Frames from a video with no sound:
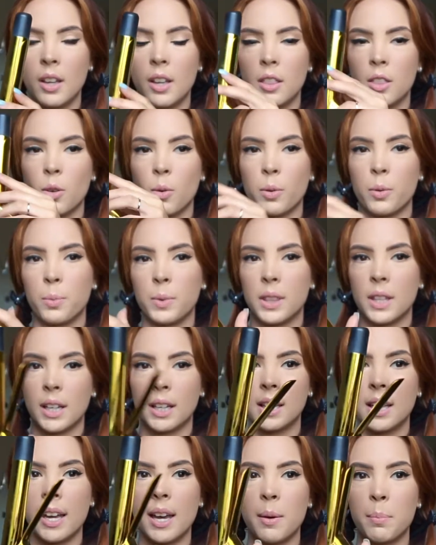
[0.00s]
the one with the
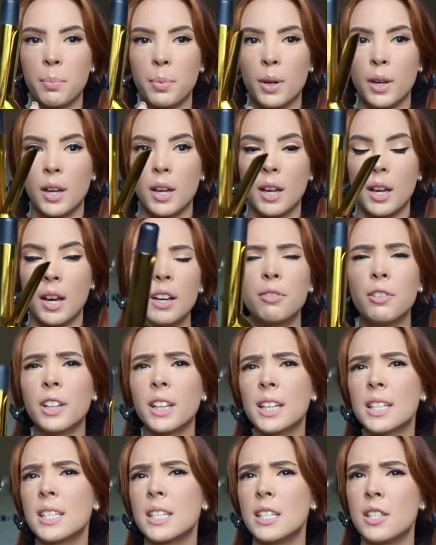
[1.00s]
clamp. I feel like
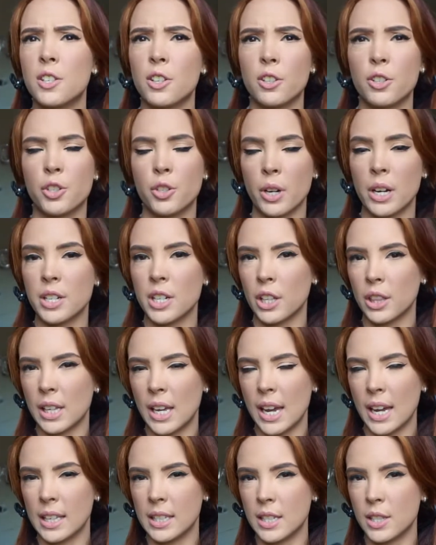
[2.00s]
it's easier to stretch out the
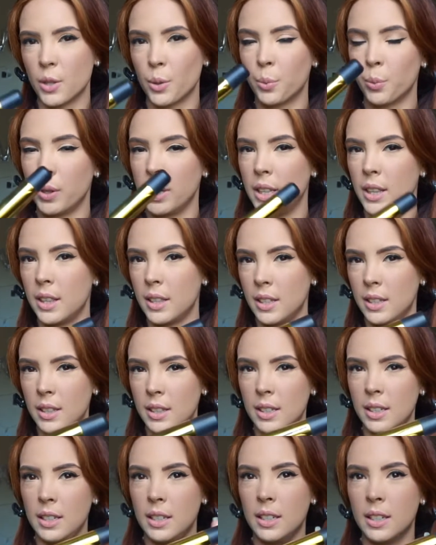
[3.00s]
ends with
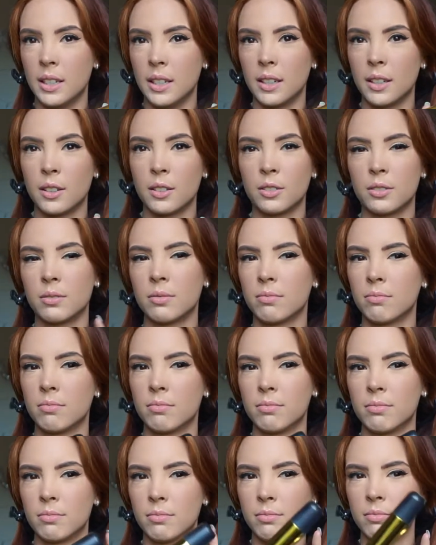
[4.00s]
the
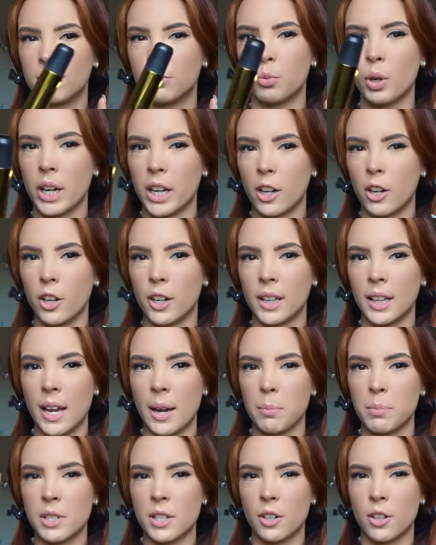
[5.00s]
regular
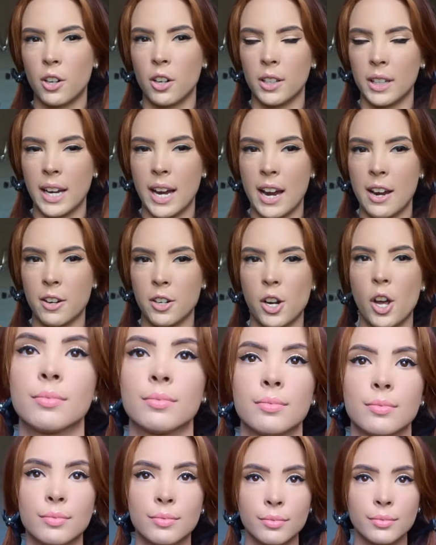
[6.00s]
clamped curling iron.
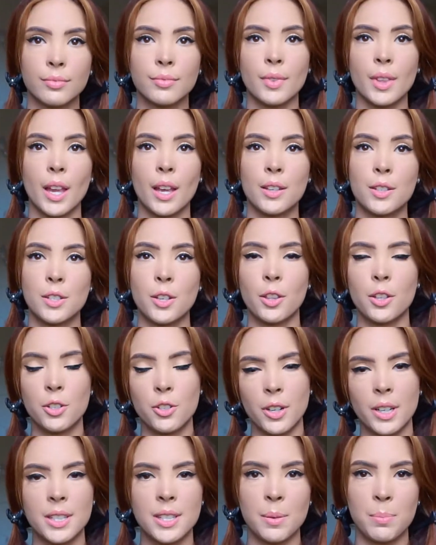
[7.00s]
So the
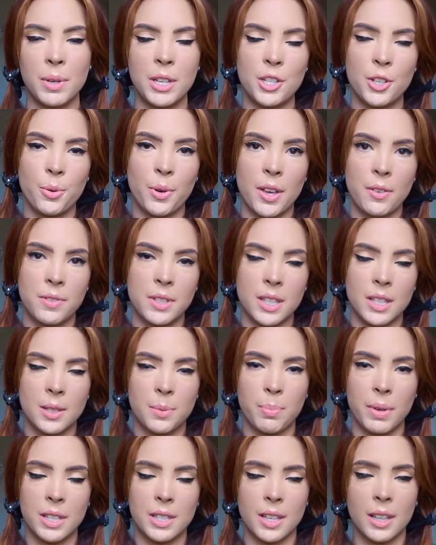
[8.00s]
trick to beachy waves is
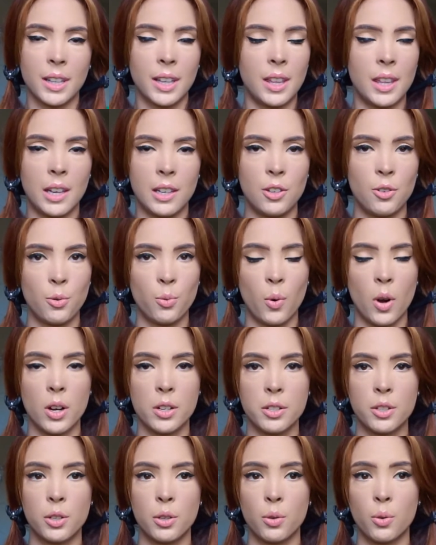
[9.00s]
basically that you
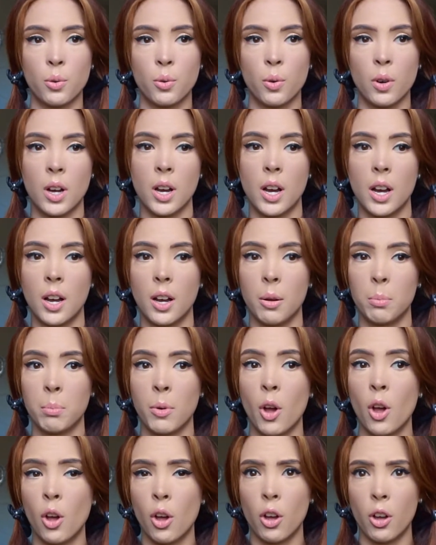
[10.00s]
want to
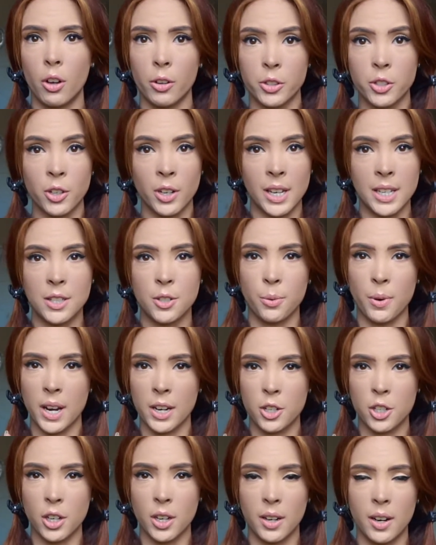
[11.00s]
alternate
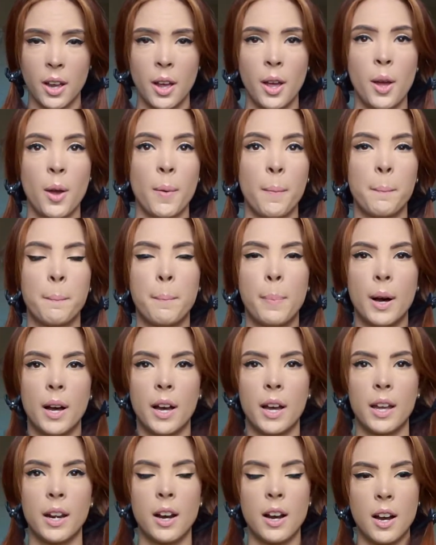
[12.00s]
direction, but